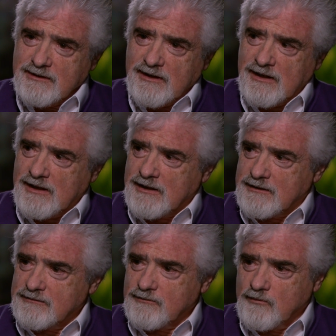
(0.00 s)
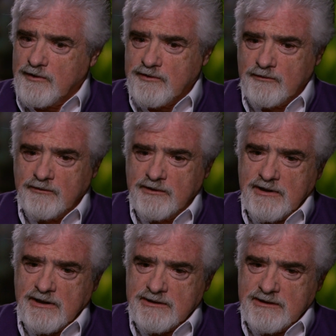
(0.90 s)
Uh, when you
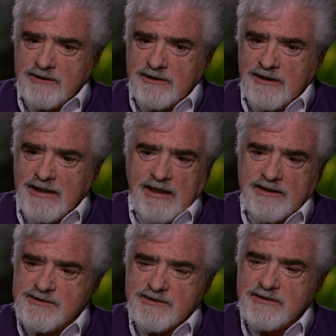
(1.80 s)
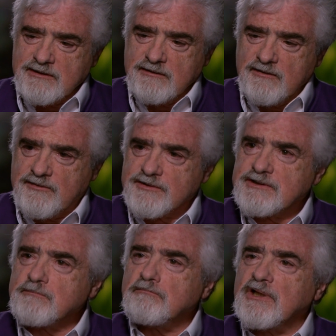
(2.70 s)
look at a galaxy
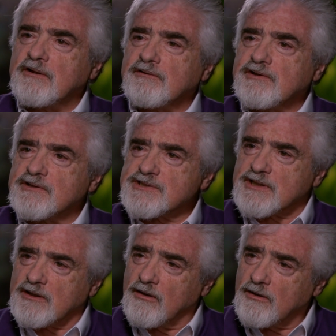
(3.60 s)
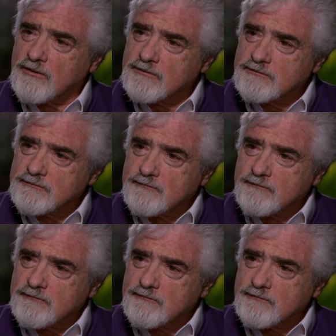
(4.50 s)
thirteen billion years ago,